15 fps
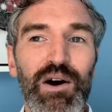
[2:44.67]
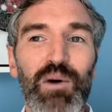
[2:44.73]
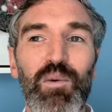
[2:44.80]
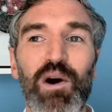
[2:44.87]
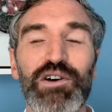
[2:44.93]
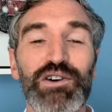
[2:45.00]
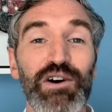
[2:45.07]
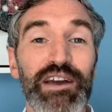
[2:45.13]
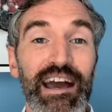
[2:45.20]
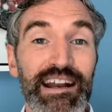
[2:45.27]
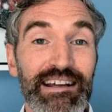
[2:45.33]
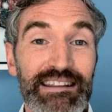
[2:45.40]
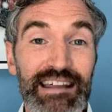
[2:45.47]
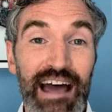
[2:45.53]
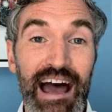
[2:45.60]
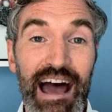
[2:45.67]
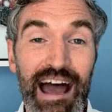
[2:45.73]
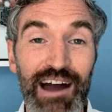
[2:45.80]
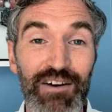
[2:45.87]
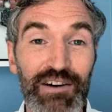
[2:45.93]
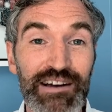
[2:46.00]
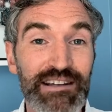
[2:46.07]
what you're getting
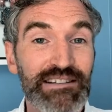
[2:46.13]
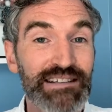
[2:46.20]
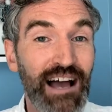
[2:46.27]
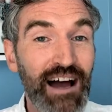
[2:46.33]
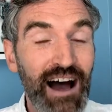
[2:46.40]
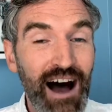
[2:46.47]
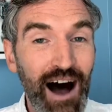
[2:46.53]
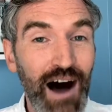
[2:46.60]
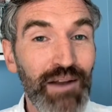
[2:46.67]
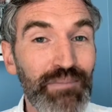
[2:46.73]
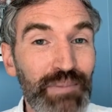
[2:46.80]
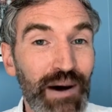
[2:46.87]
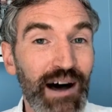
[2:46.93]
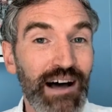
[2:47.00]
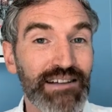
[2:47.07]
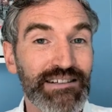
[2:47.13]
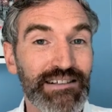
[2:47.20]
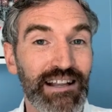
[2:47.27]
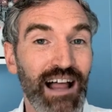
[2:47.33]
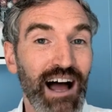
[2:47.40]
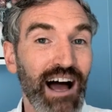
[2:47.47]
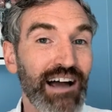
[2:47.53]
there is
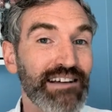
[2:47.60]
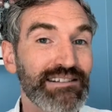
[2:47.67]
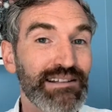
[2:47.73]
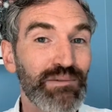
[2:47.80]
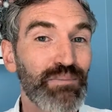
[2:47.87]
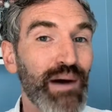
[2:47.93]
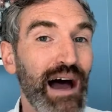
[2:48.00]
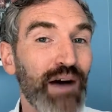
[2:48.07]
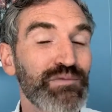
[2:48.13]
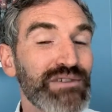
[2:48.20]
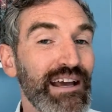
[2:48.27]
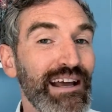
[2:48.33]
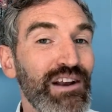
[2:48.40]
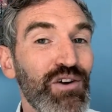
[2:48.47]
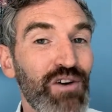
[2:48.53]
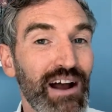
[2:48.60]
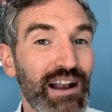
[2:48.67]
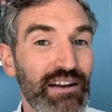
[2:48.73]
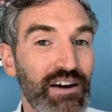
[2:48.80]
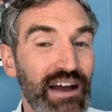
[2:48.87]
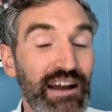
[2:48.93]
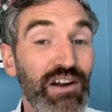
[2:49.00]
unpersonalized and perhaps
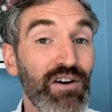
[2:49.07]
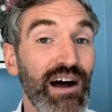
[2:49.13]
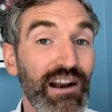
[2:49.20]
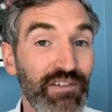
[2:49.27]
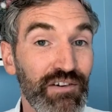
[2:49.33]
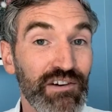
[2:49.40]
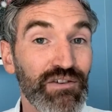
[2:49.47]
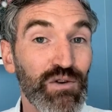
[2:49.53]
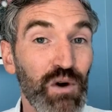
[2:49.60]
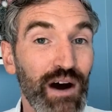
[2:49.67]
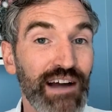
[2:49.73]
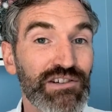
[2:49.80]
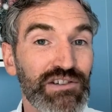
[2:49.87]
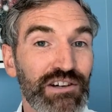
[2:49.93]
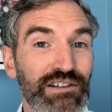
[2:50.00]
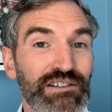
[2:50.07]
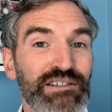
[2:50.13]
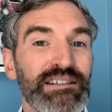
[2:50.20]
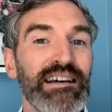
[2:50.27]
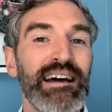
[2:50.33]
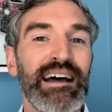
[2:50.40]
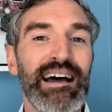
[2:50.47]
irrelevant
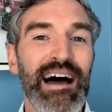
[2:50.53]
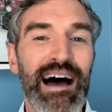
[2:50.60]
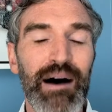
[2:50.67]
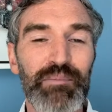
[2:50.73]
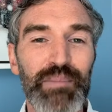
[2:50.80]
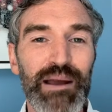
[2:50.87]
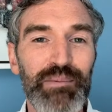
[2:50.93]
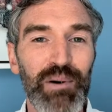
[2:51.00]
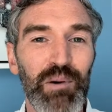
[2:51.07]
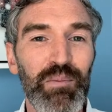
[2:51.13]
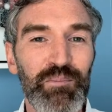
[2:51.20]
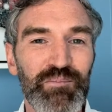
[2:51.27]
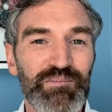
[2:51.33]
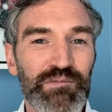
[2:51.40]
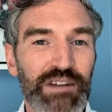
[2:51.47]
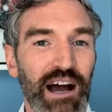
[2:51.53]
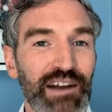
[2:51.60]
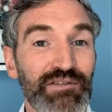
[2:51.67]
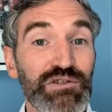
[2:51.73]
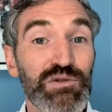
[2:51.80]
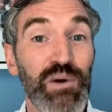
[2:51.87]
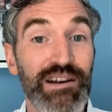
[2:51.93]
questions, and people kind
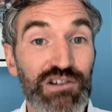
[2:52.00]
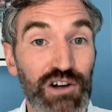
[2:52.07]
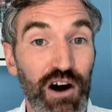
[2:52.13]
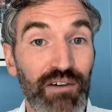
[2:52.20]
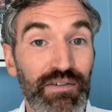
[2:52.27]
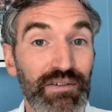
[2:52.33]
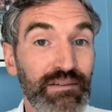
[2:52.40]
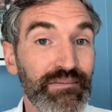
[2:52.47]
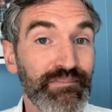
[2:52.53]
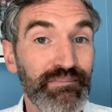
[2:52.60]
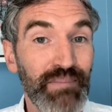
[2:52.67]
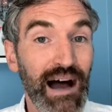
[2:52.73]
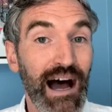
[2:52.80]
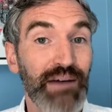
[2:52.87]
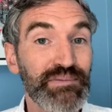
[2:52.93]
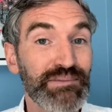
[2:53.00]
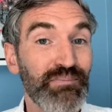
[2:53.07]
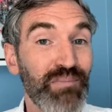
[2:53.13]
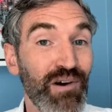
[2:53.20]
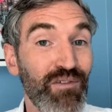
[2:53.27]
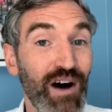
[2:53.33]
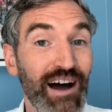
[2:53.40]
of switch off, perhaps
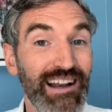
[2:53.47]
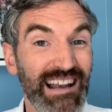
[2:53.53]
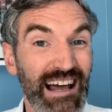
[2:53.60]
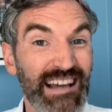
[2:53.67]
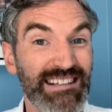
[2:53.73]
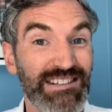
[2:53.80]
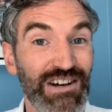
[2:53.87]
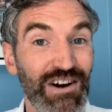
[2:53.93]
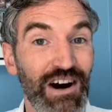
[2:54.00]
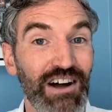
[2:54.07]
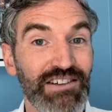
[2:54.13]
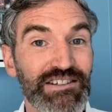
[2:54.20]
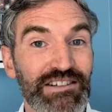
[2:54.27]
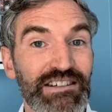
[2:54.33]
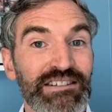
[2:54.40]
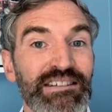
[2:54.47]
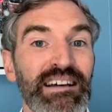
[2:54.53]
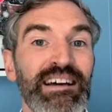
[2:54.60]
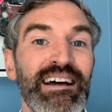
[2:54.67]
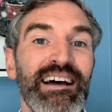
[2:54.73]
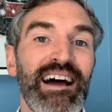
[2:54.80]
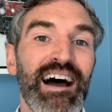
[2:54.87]
provide lazier answers.
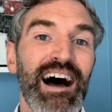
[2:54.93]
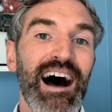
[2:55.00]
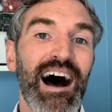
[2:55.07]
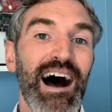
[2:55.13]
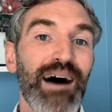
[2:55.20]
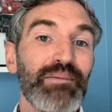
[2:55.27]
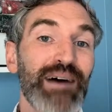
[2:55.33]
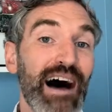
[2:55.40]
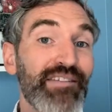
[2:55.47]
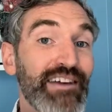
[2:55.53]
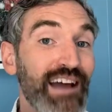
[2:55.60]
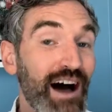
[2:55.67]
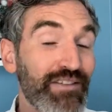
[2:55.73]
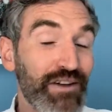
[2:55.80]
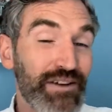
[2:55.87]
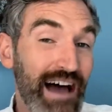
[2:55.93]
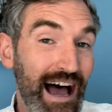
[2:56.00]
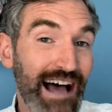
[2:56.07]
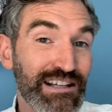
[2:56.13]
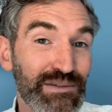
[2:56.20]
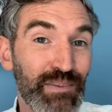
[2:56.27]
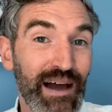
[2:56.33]
And the other
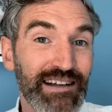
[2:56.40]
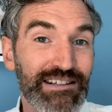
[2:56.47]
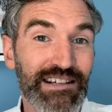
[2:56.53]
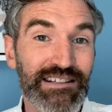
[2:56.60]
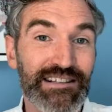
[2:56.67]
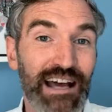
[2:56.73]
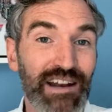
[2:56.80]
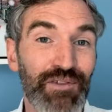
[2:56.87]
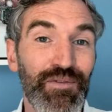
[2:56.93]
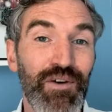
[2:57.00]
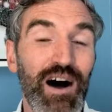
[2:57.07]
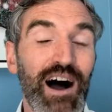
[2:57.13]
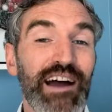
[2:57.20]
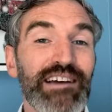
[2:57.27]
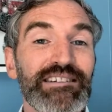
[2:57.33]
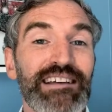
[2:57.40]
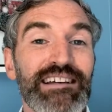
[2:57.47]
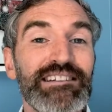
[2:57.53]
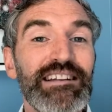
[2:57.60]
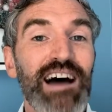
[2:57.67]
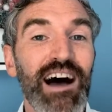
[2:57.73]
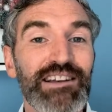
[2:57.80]
aspect of Settify is
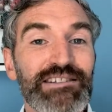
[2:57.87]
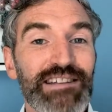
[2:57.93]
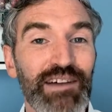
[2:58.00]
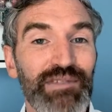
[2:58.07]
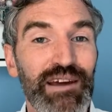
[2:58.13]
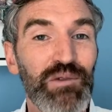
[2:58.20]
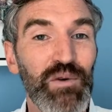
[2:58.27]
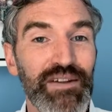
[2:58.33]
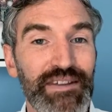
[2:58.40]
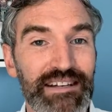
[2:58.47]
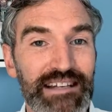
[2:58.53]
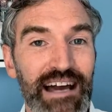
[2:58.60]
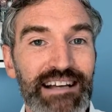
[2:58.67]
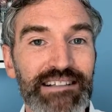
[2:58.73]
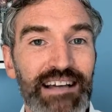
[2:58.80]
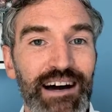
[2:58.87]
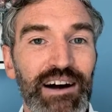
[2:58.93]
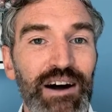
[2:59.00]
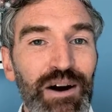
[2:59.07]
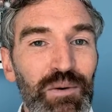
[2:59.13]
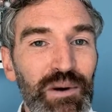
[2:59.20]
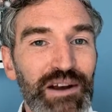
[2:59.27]
it does something with the data.
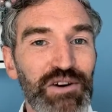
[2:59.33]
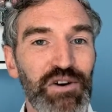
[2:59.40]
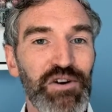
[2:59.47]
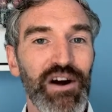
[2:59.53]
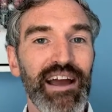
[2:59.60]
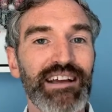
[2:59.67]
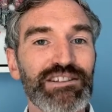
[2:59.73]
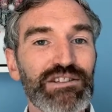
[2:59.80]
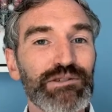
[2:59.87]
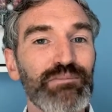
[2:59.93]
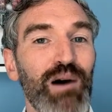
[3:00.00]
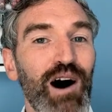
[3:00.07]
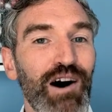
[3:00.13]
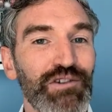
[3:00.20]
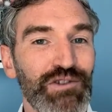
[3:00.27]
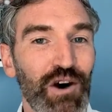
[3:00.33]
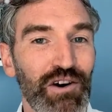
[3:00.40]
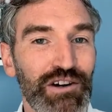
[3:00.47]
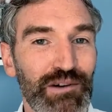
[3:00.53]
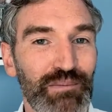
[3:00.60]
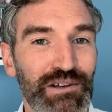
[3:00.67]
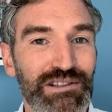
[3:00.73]
We create smart
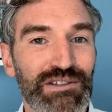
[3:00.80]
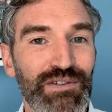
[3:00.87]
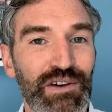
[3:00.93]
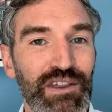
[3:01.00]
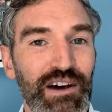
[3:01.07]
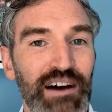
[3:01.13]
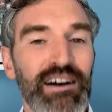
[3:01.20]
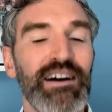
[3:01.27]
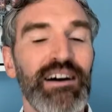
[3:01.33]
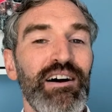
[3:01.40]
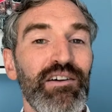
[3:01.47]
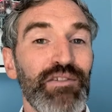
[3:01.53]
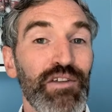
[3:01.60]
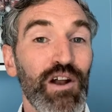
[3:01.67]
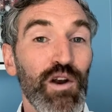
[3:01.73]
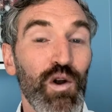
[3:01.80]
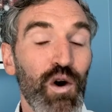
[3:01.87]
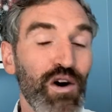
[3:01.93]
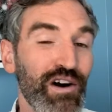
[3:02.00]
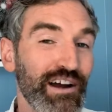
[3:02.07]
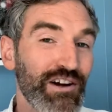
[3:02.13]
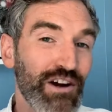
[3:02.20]
documents for the
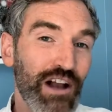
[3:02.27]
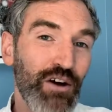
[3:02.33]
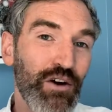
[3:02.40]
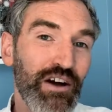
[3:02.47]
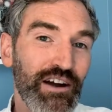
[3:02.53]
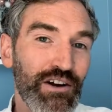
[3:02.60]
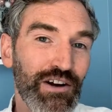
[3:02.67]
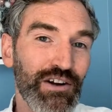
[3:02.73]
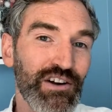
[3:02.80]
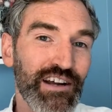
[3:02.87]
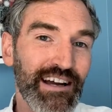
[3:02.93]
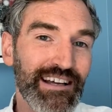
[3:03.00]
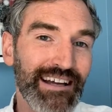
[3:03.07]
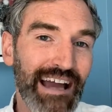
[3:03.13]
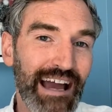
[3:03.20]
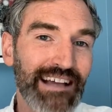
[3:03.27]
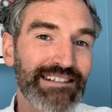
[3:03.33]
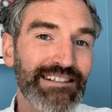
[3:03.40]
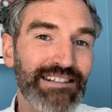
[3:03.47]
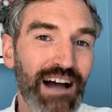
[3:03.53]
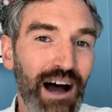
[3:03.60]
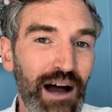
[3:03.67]
lawyer, including a
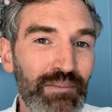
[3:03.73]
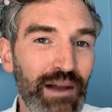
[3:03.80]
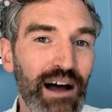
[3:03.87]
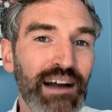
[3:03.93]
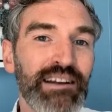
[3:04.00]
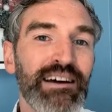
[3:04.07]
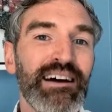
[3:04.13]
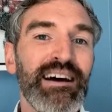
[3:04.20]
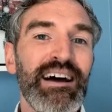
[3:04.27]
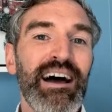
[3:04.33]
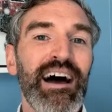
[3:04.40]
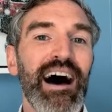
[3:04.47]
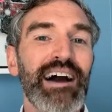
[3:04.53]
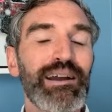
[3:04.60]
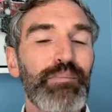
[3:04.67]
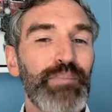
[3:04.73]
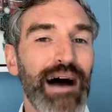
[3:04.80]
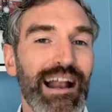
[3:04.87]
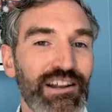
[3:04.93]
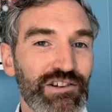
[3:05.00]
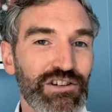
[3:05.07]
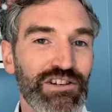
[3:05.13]
case timeline and a
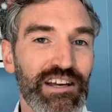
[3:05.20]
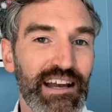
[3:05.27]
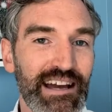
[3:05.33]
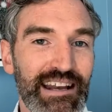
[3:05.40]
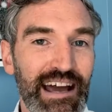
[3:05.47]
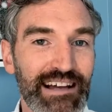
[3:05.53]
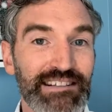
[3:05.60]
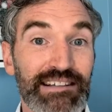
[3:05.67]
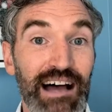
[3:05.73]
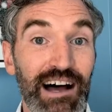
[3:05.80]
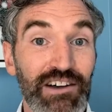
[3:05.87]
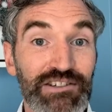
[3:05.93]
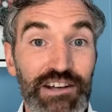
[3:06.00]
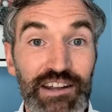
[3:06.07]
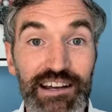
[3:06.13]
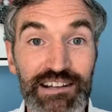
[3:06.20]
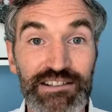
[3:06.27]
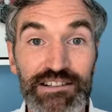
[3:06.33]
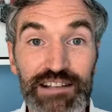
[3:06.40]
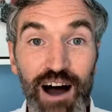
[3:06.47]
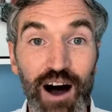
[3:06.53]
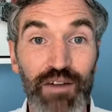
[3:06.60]
balance sheet in Excel, so they can
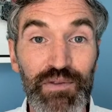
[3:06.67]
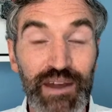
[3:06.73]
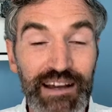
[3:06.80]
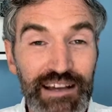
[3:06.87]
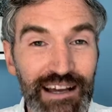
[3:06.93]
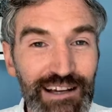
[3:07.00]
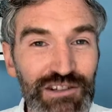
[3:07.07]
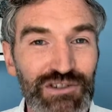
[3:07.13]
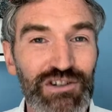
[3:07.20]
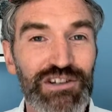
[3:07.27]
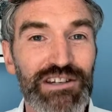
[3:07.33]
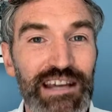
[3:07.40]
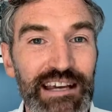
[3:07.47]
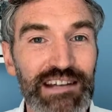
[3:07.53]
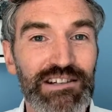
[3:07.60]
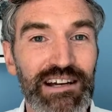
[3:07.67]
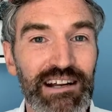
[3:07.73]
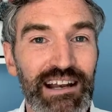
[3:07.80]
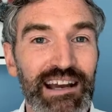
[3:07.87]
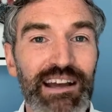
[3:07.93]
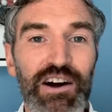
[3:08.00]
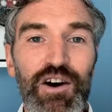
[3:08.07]
start thinking
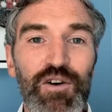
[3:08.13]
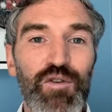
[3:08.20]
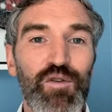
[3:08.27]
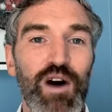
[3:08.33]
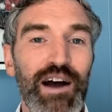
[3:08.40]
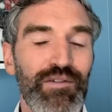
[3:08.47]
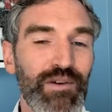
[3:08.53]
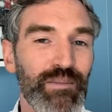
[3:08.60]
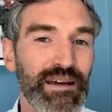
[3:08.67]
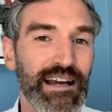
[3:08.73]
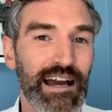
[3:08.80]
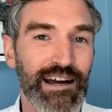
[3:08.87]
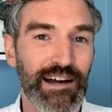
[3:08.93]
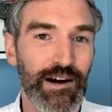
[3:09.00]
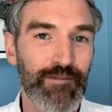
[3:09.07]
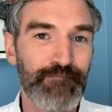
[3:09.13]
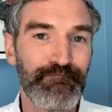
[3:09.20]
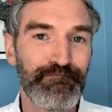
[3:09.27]
strategically right from the get-go.